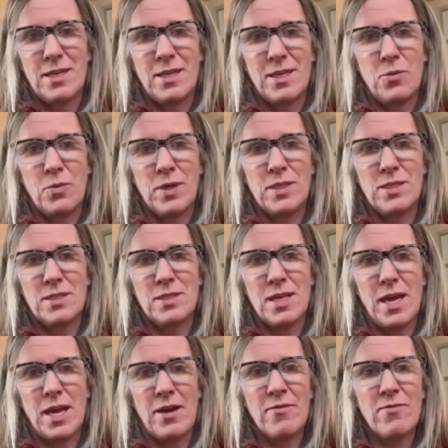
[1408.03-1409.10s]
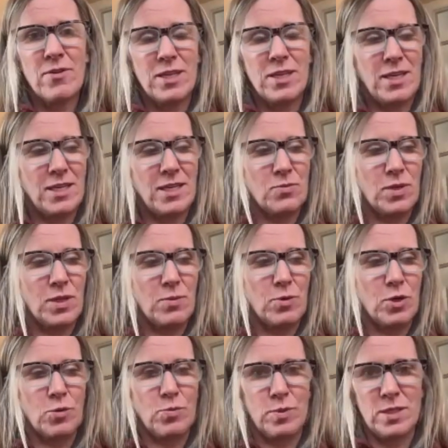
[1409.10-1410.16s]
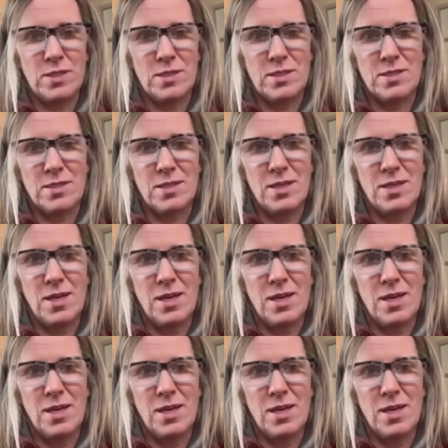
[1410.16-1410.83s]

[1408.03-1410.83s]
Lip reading: It was, everything is with a purpose.